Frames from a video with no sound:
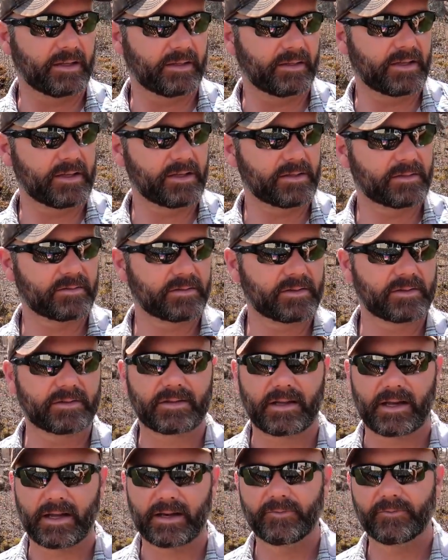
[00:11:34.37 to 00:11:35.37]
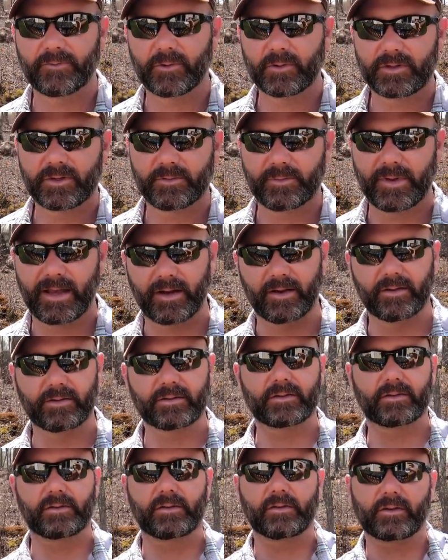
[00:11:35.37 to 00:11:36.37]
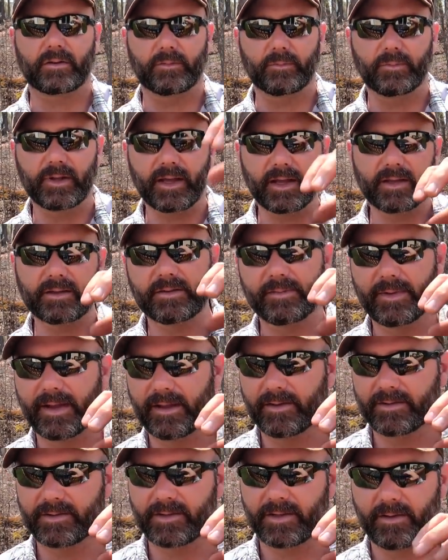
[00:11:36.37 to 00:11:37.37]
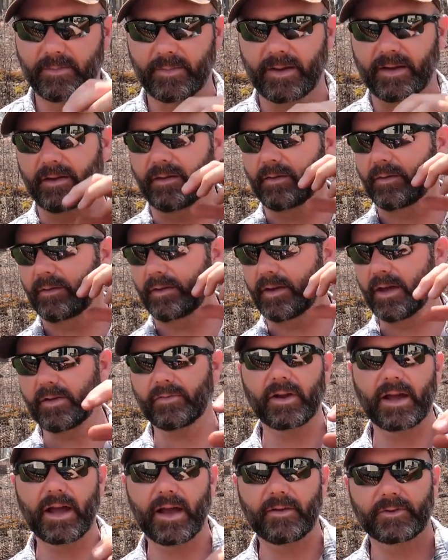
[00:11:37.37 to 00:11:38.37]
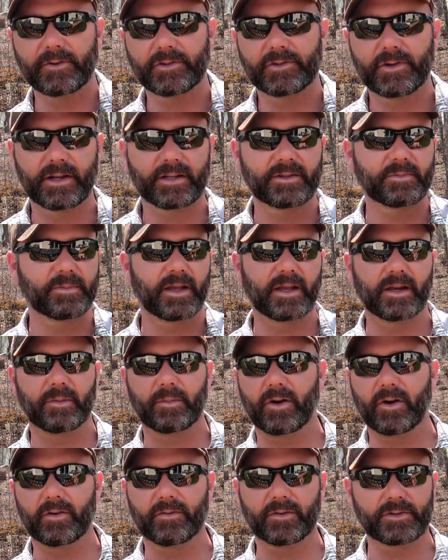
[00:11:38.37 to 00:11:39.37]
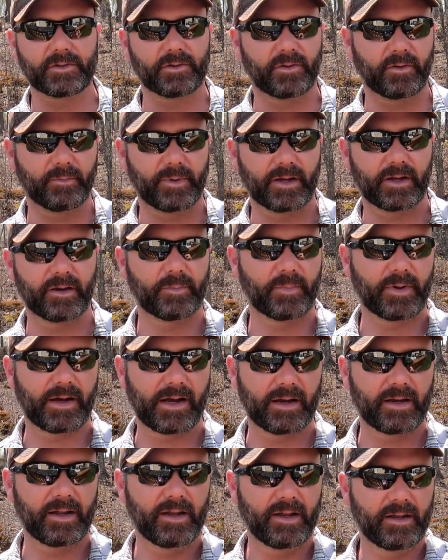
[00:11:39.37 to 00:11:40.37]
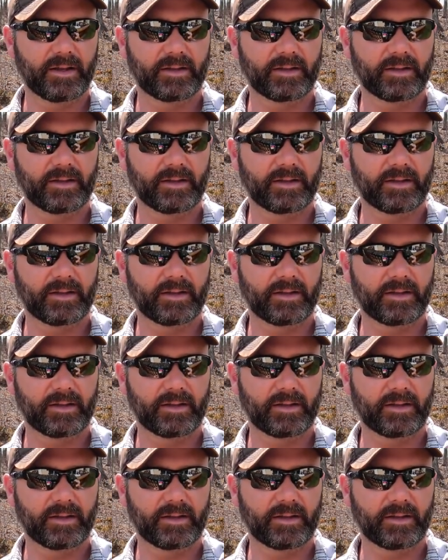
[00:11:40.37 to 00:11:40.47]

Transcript: and these are designed for tomatoes, so you can plant tomatoes in them and you'll never have to transplant them over to a bigger pot.